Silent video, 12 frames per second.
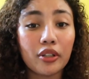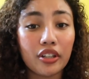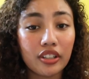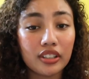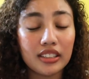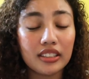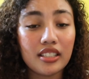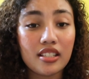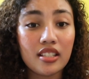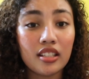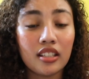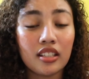product that
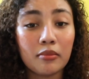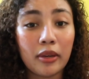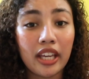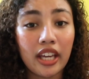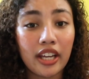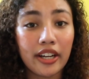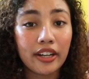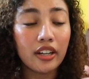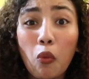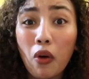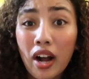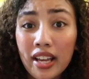is in my hair.
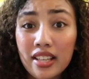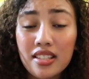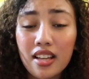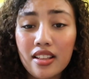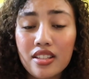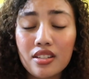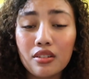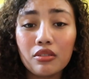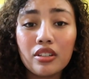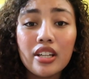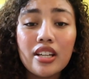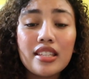Why is that so?